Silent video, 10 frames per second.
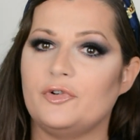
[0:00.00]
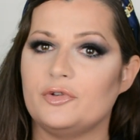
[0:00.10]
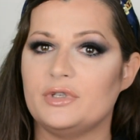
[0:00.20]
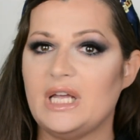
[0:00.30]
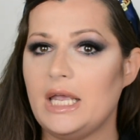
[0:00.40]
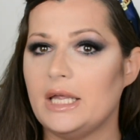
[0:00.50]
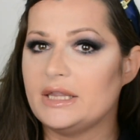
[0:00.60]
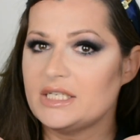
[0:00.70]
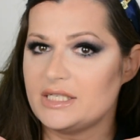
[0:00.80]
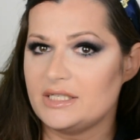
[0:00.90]
for today,
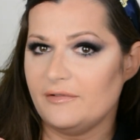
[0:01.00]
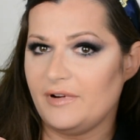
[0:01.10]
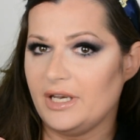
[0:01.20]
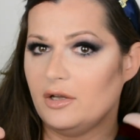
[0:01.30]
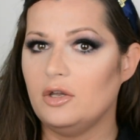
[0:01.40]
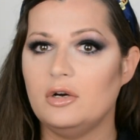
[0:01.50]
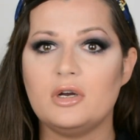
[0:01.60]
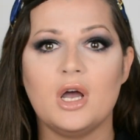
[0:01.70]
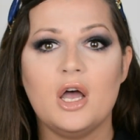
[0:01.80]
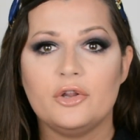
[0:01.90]
this is the final
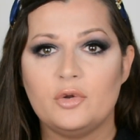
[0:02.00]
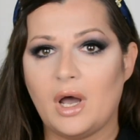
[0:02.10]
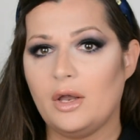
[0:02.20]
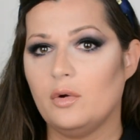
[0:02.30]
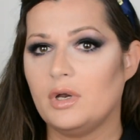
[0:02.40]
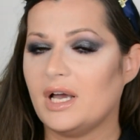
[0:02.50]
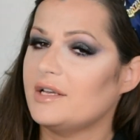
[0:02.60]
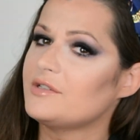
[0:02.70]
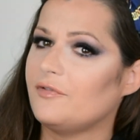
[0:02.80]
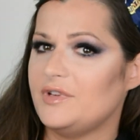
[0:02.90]
look. Do I look like a
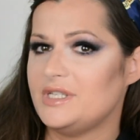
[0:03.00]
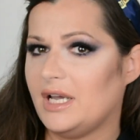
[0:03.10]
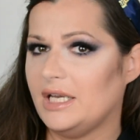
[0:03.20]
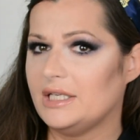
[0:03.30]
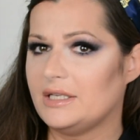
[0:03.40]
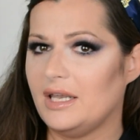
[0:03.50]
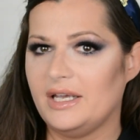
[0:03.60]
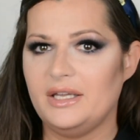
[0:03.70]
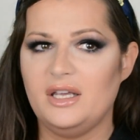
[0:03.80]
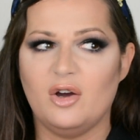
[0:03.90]
sophisticated
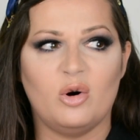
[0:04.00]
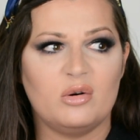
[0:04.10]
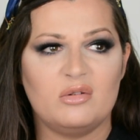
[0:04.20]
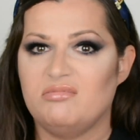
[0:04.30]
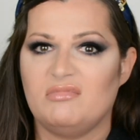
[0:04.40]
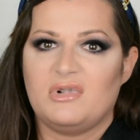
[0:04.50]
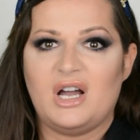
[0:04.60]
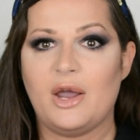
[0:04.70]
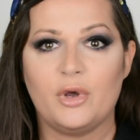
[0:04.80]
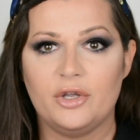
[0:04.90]
lady or
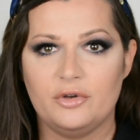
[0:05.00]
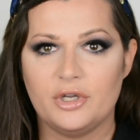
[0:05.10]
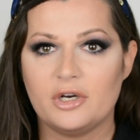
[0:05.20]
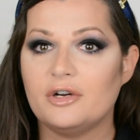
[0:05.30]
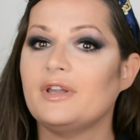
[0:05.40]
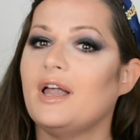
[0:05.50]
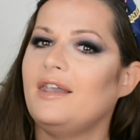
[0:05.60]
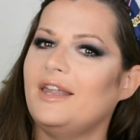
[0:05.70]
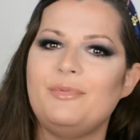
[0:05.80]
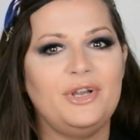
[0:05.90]
highway unicorn?
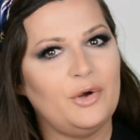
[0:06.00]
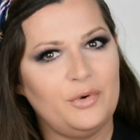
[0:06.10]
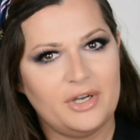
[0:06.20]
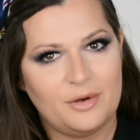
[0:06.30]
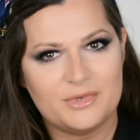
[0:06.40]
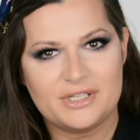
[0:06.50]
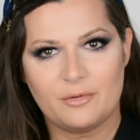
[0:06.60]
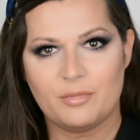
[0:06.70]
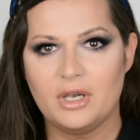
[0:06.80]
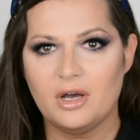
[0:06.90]
Let me know in the comments
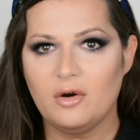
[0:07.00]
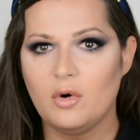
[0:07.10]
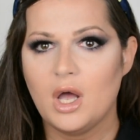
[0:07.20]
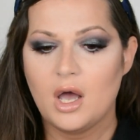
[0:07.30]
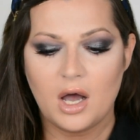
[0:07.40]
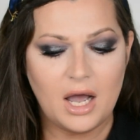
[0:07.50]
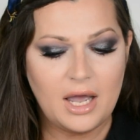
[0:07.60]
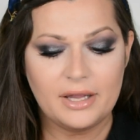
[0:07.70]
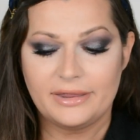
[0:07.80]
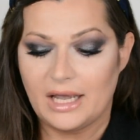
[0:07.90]
down below.
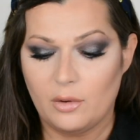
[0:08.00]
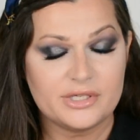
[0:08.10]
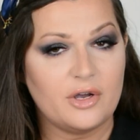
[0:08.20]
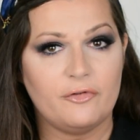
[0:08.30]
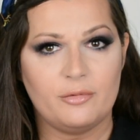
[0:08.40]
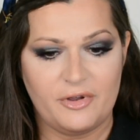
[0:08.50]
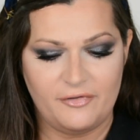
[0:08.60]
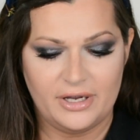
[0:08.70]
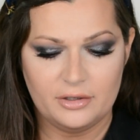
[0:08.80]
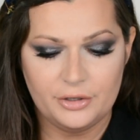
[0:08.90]
And now let's go for my
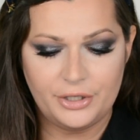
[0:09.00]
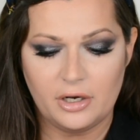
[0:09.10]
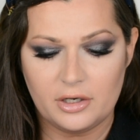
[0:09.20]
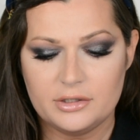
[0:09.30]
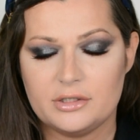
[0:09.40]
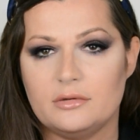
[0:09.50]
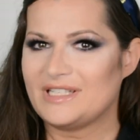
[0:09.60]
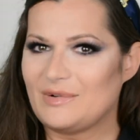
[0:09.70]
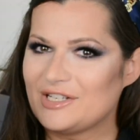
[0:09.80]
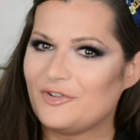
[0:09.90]
final thoughts.
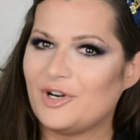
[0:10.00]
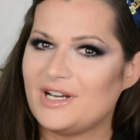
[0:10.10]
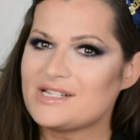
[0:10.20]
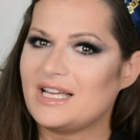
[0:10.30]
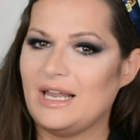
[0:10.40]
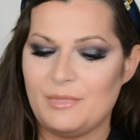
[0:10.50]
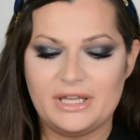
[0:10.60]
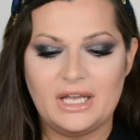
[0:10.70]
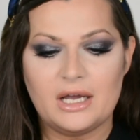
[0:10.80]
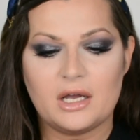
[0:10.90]
So as far as Glam
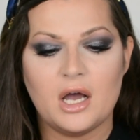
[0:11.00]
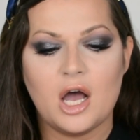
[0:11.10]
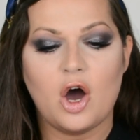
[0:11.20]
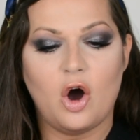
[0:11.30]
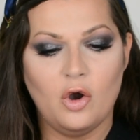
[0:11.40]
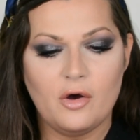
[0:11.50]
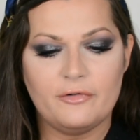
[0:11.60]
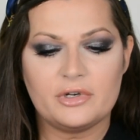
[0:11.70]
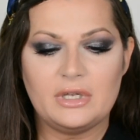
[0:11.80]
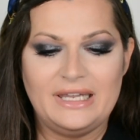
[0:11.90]
Attack all
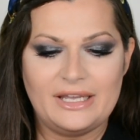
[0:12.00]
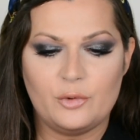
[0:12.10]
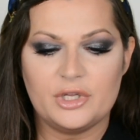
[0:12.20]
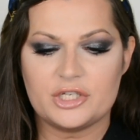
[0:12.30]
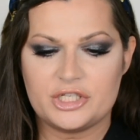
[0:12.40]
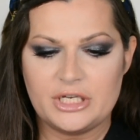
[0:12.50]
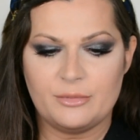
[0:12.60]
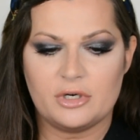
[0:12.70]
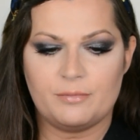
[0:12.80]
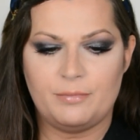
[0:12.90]
over liquid
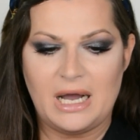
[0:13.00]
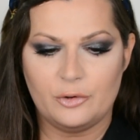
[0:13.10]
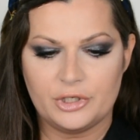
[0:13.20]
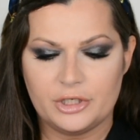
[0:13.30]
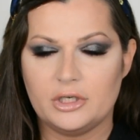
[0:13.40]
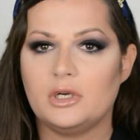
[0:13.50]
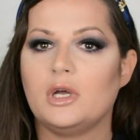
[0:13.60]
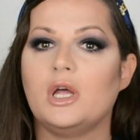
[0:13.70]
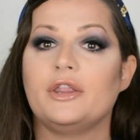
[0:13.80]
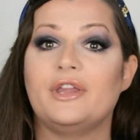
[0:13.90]
shimmer powder,
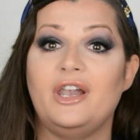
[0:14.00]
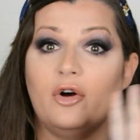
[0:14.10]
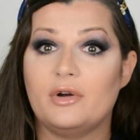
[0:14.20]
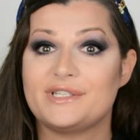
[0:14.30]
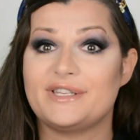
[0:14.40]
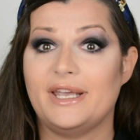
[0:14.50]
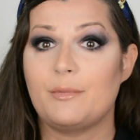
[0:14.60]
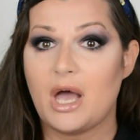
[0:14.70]
the longest name